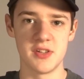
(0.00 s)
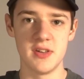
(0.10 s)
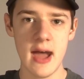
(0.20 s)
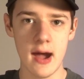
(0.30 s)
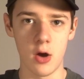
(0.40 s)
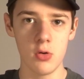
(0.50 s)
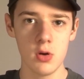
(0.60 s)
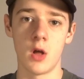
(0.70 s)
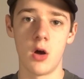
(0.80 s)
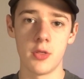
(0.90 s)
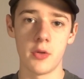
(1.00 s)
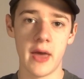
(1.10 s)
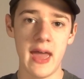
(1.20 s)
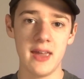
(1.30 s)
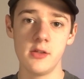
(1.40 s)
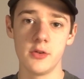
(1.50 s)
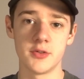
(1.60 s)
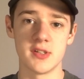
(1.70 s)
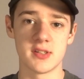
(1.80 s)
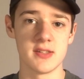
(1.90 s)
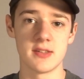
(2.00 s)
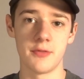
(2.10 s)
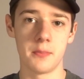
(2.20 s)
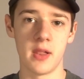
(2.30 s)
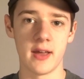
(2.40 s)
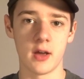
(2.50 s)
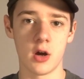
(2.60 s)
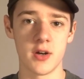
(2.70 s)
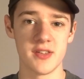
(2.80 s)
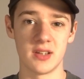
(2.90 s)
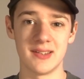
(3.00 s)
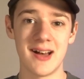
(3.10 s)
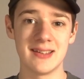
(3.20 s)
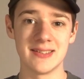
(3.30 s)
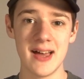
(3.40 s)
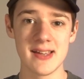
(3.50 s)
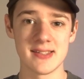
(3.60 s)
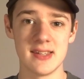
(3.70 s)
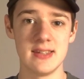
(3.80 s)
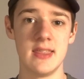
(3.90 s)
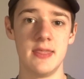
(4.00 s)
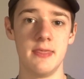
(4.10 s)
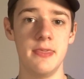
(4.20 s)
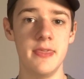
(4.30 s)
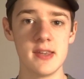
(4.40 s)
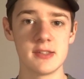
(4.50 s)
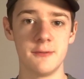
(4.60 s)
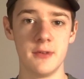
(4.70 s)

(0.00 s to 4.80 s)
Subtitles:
now, although the angular distance of the playing card is a lot less in this